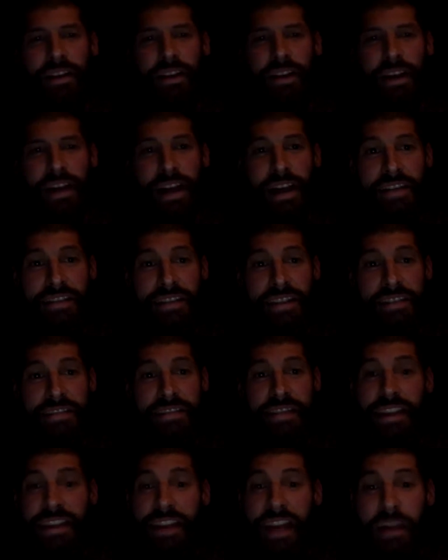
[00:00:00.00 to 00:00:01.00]
as an
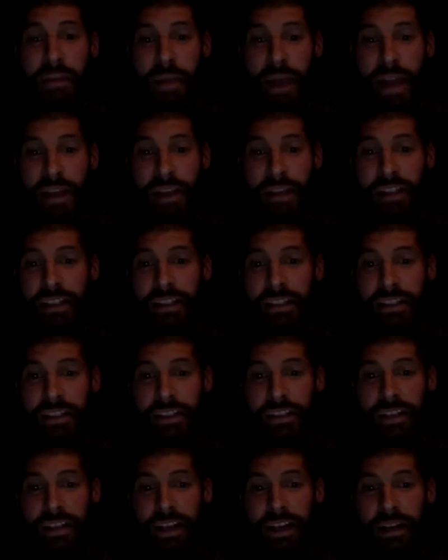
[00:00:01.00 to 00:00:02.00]
inside linebacker,
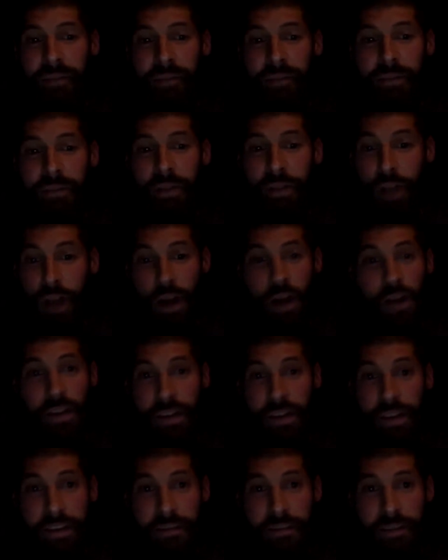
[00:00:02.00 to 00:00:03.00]
um, you're calling the
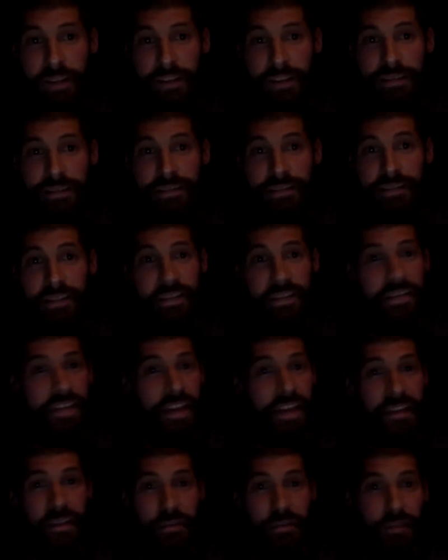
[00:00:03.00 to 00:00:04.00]
defense, you're
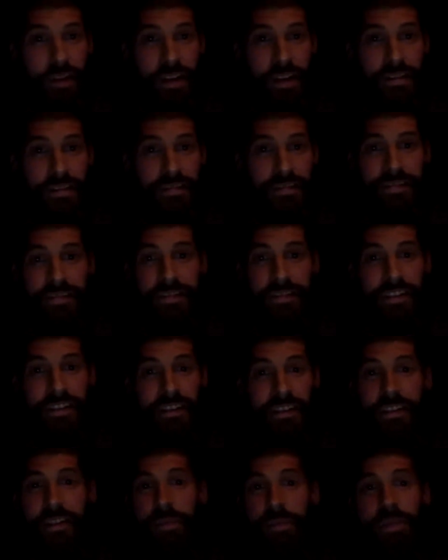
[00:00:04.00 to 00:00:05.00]
setting the fronts,
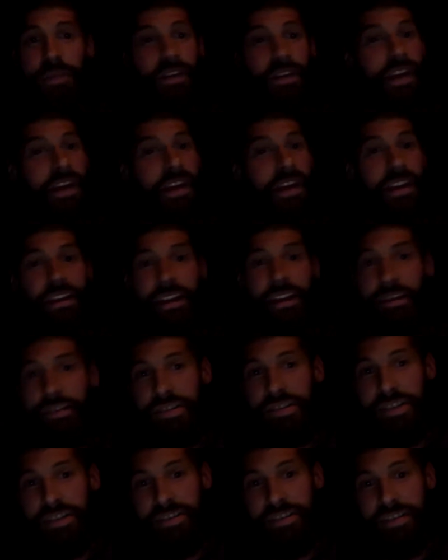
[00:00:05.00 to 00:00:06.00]
you're communicating
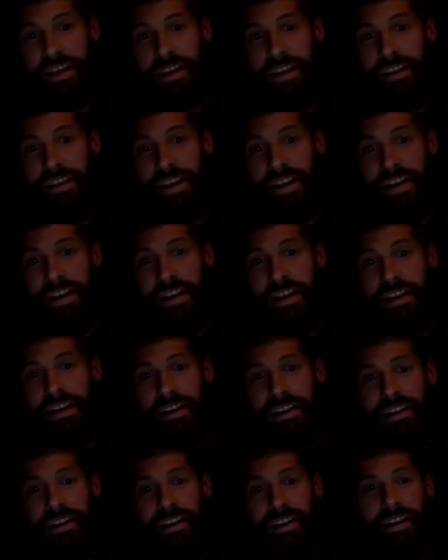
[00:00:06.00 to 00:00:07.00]
coverage to the secondary.
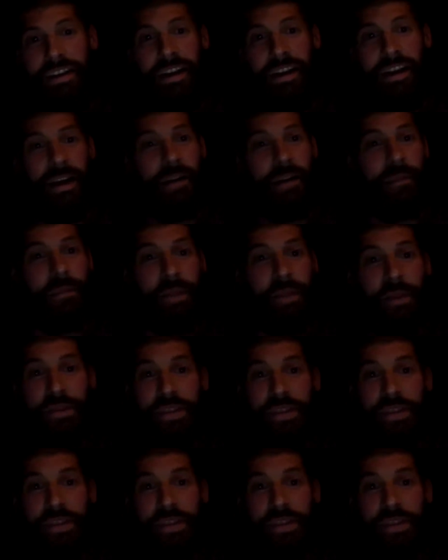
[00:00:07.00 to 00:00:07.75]
Um, there's a